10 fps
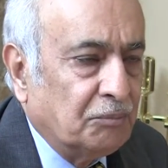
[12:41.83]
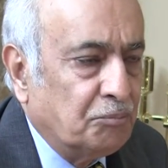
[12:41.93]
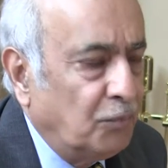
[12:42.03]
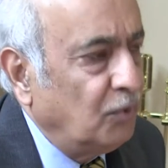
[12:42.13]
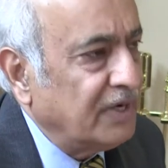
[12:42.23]

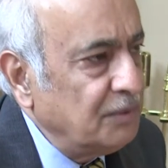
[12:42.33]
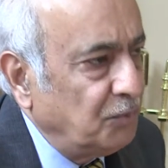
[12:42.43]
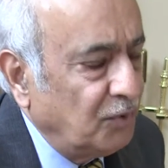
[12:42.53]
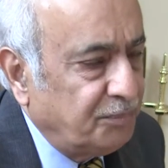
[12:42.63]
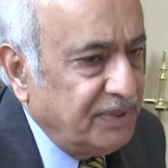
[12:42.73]
more and
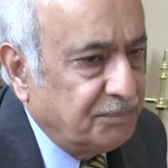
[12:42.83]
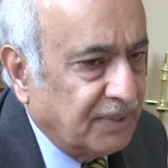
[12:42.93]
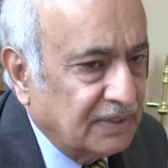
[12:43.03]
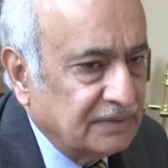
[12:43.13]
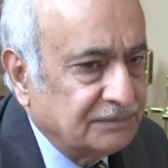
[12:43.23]
more
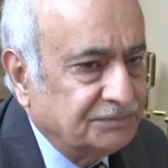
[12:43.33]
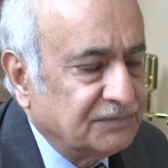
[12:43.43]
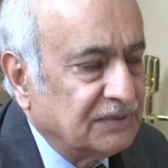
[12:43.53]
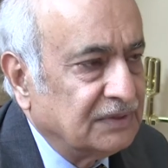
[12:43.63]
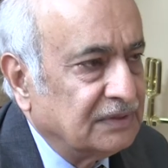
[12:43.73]
people
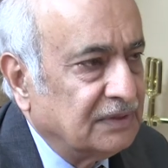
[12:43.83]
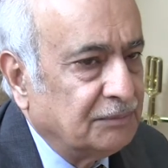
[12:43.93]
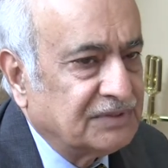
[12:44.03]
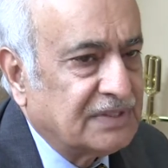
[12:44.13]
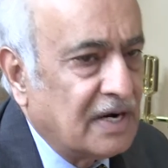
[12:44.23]

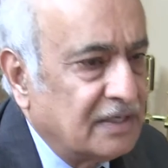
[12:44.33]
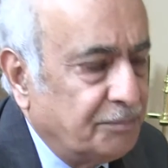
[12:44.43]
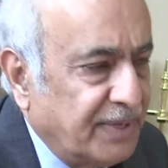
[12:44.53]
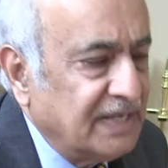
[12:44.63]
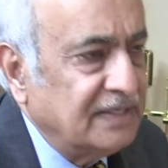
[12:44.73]

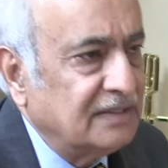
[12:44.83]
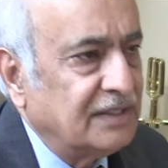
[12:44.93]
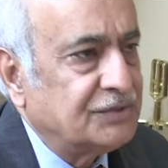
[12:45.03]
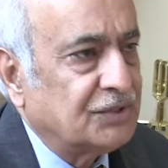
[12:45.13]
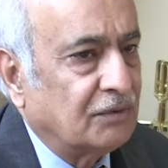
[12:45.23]
started bringing
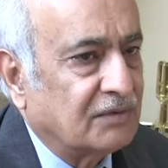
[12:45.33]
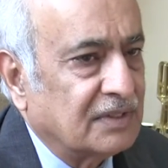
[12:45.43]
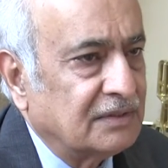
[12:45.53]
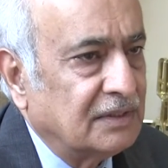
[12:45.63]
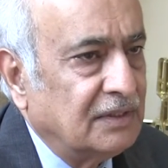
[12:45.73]
their
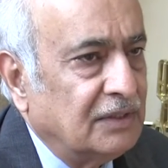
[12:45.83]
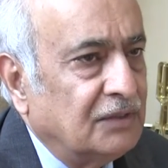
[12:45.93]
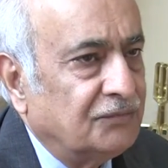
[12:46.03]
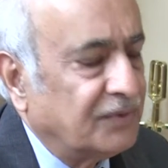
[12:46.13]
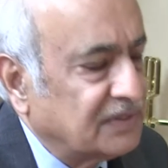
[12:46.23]
children
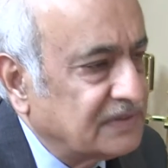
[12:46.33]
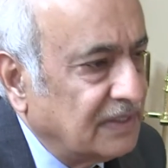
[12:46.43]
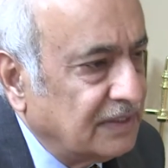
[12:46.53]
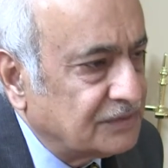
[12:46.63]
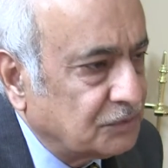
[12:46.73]
for the
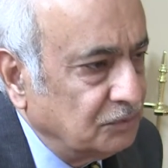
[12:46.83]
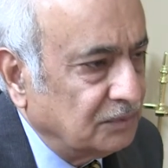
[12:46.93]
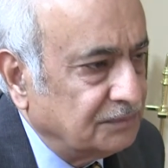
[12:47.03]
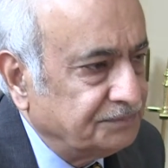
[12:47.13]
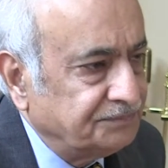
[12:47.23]
Sunday
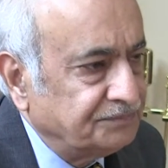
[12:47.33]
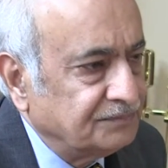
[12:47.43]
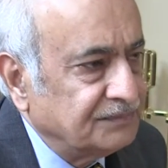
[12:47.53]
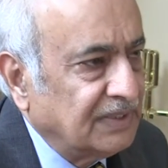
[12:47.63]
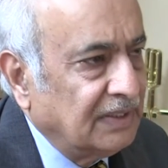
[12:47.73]
school.
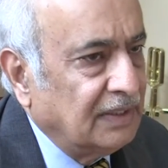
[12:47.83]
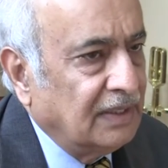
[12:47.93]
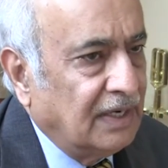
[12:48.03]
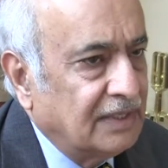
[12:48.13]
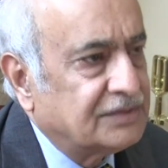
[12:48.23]

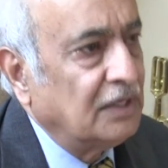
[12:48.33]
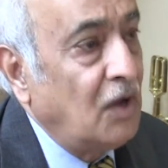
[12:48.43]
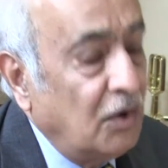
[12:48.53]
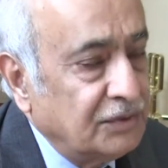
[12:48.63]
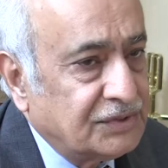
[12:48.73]
It's a
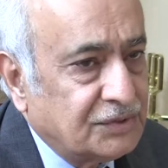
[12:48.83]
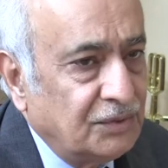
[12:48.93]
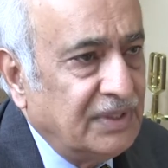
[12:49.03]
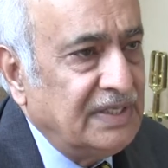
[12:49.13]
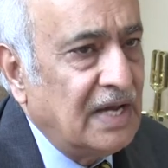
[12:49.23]
long
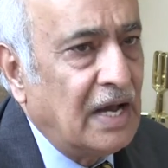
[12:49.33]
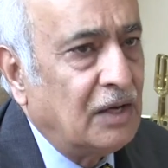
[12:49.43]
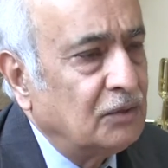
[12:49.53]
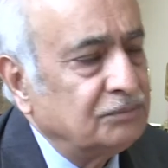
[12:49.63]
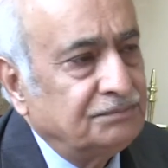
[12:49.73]
story
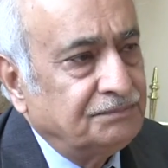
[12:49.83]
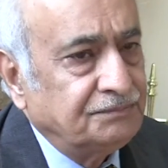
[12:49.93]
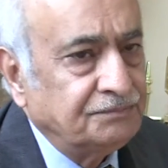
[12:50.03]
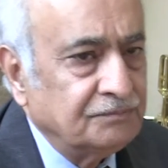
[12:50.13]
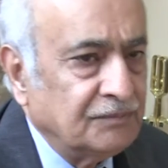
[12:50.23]
how
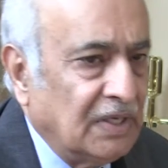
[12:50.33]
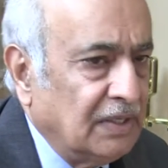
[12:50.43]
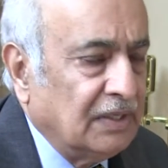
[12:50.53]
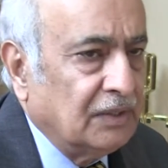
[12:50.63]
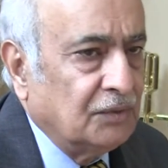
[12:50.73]

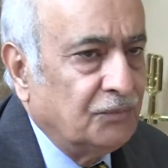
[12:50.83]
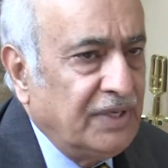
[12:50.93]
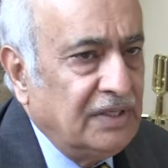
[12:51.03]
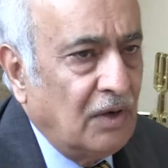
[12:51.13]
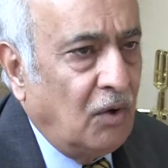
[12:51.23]

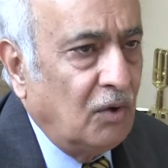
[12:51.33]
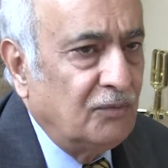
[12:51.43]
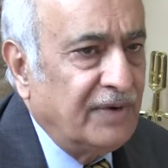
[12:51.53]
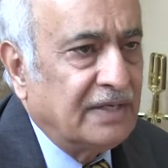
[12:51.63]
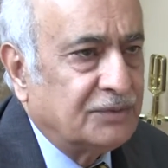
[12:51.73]
we all
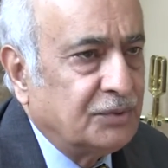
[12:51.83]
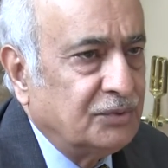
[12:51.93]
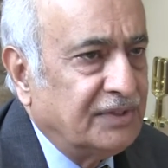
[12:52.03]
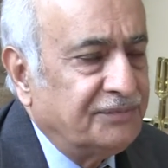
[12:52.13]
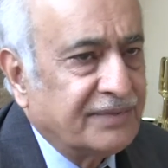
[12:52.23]
went
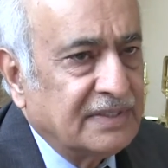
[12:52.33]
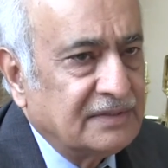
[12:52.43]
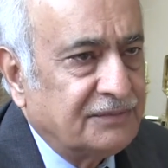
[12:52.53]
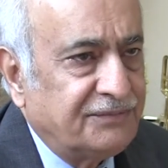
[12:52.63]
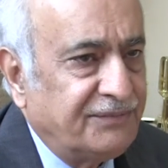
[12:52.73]
through
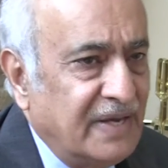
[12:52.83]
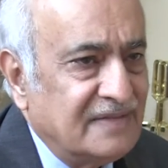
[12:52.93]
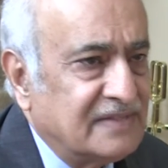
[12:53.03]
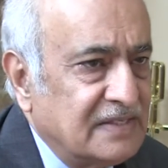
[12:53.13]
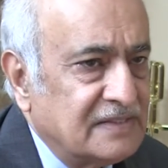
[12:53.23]
different
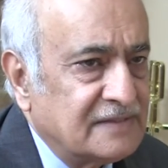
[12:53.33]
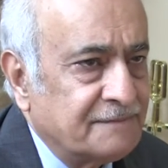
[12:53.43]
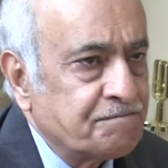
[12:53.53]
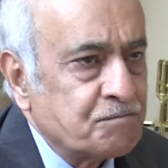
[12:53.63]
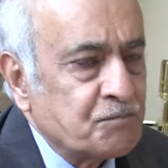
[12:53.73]
phases